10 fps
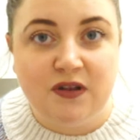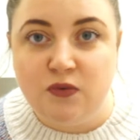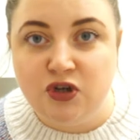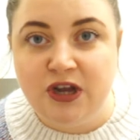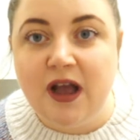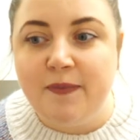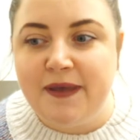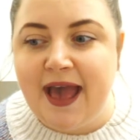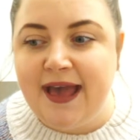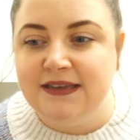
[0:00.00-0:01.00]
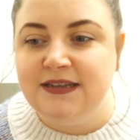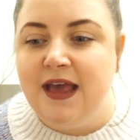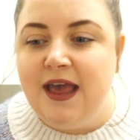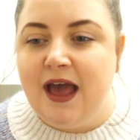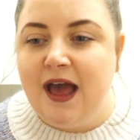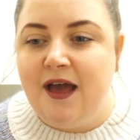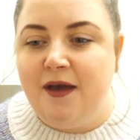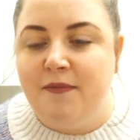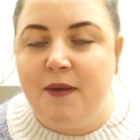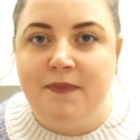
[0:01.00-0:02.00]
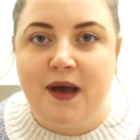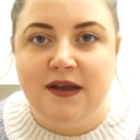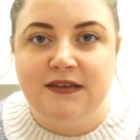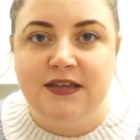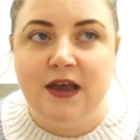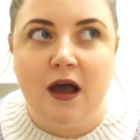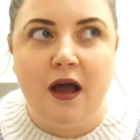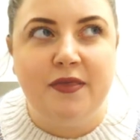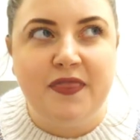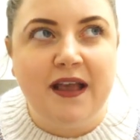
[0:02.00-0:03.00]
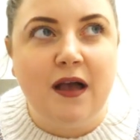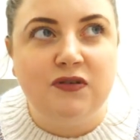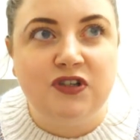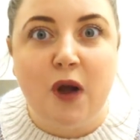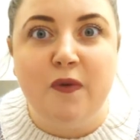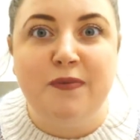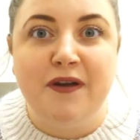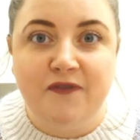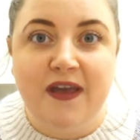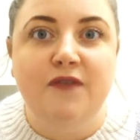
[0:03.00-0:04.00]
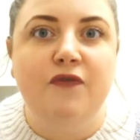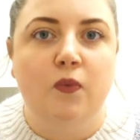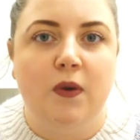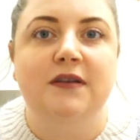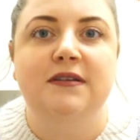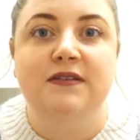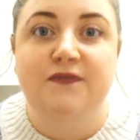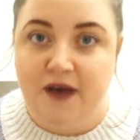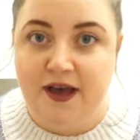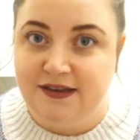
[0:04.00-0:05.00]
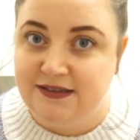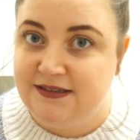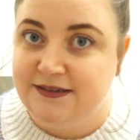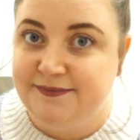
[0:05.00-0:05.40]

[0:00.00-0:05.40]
the washing up yet, but I think I'll start with my favourite ones first.